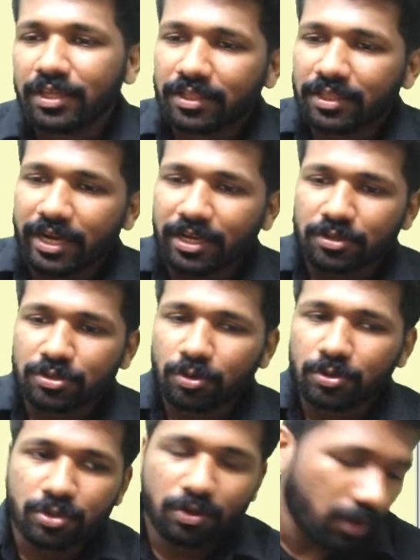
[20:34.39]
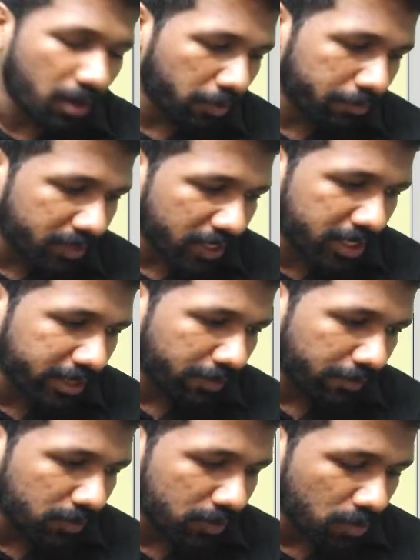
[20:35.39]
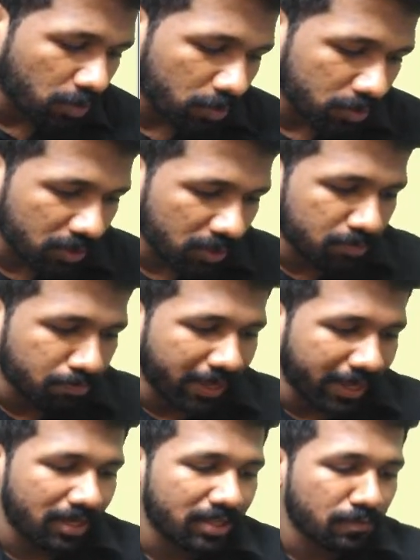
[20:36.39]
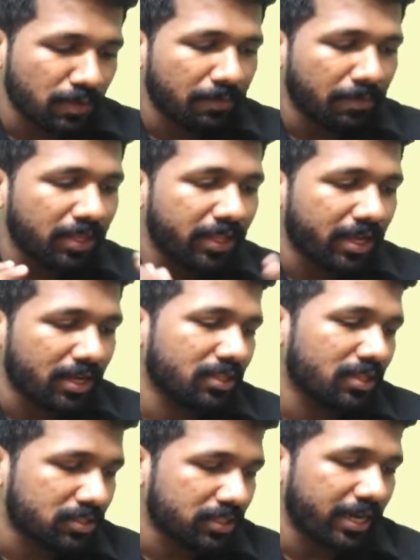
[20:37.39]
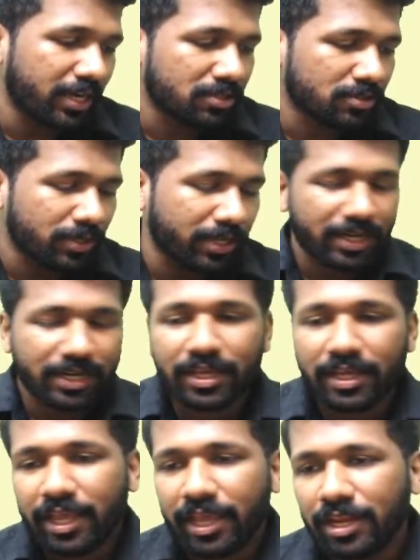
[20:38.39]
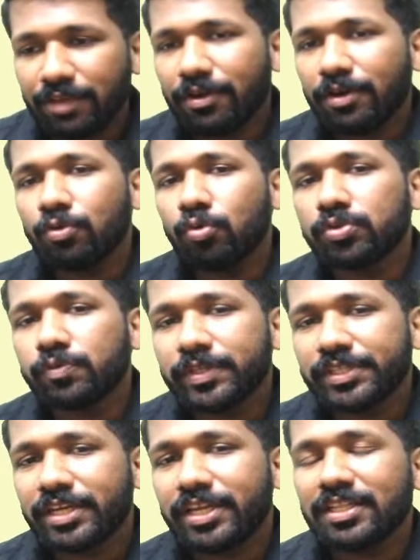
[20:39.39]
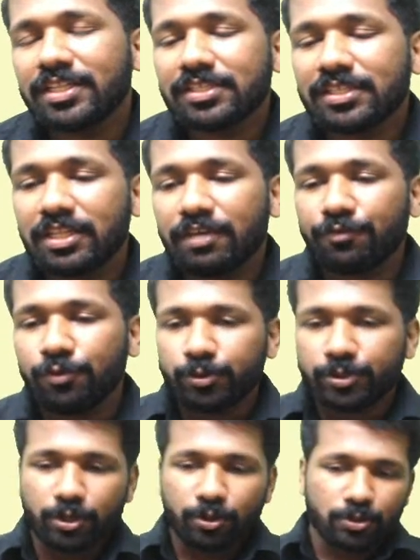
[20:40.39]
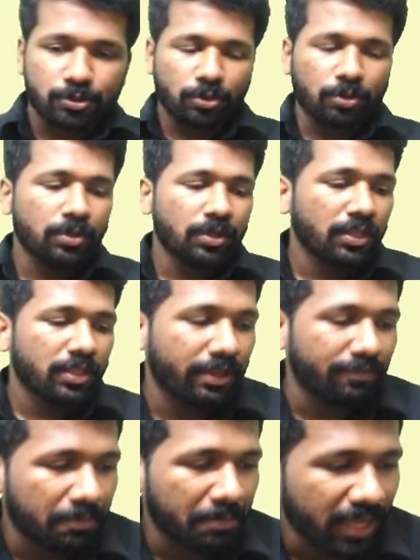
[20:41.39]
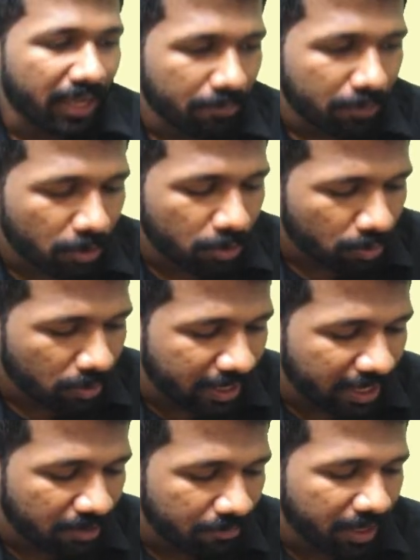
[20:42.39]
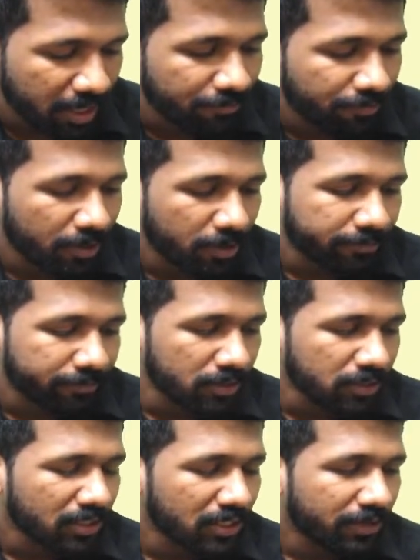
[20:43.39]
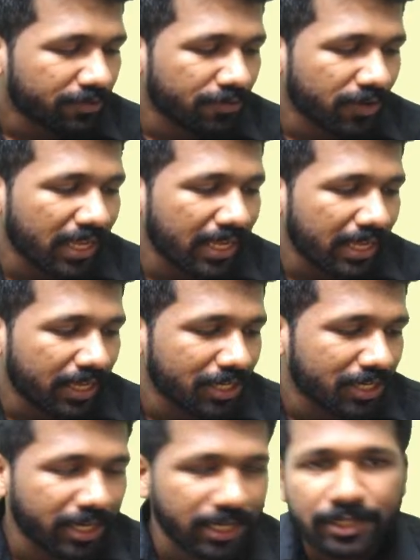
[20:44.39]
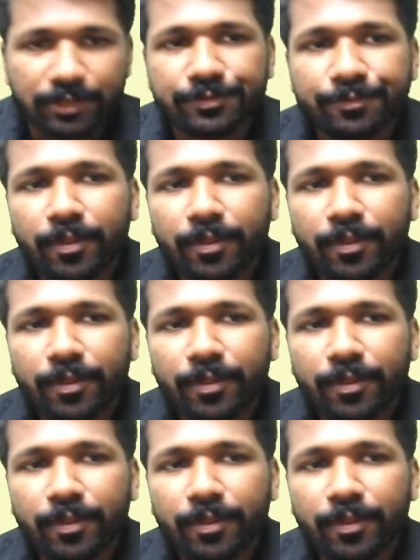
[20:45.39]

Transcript: That is also one objective of this course. This playlist will be there in this channel so that anyone who is visiting this in the future also, they will be able to get benefit of this free initiatives.